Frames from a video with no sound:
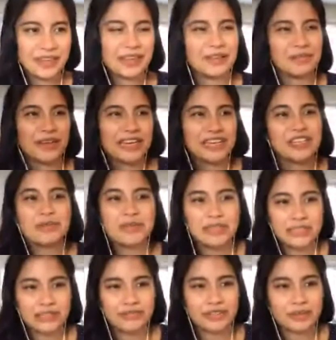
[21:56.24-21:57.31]
But in terms of
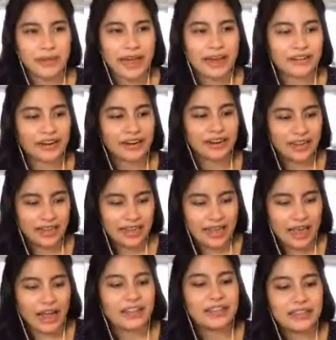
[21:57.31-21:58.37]
shifting power,
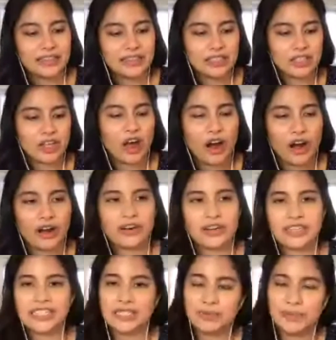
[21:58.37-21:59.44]
I think this is the
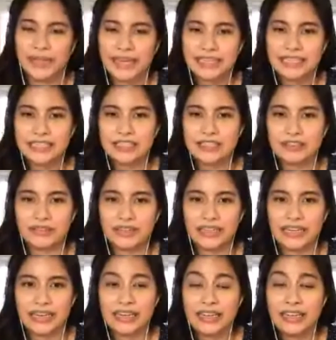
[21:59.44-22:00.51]
hardest place to
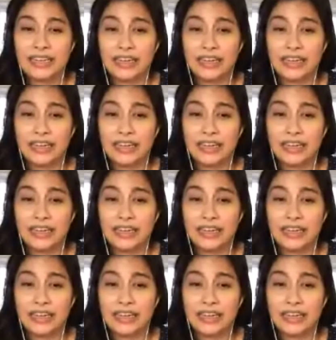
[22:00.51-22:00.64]
really